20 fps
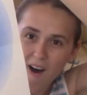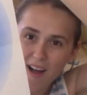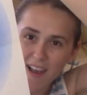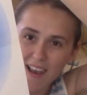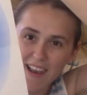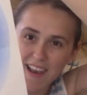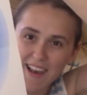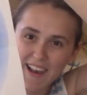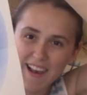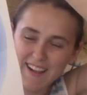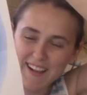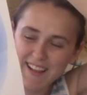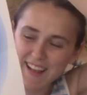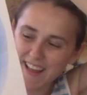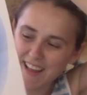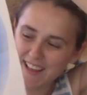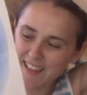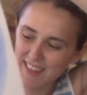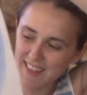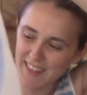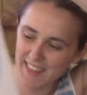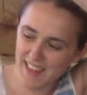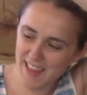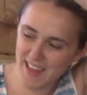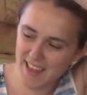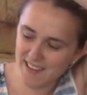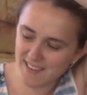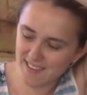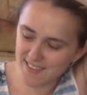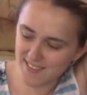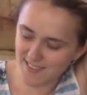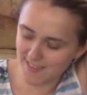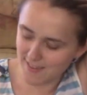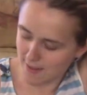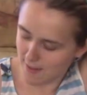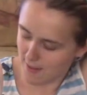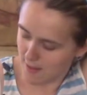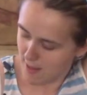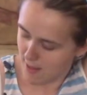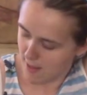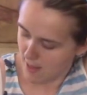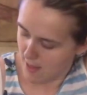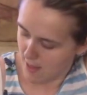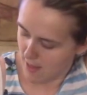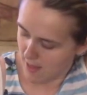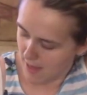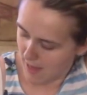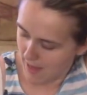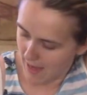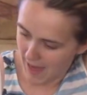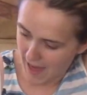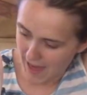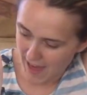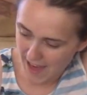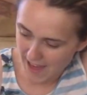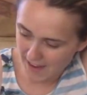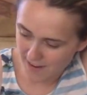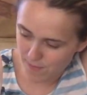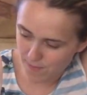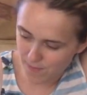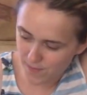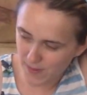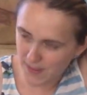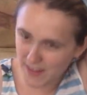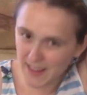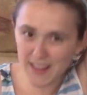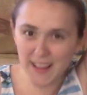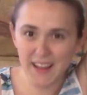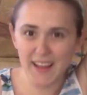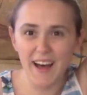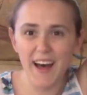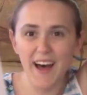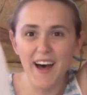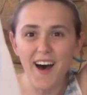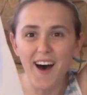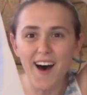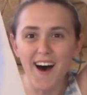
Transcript: Look at this! And bigger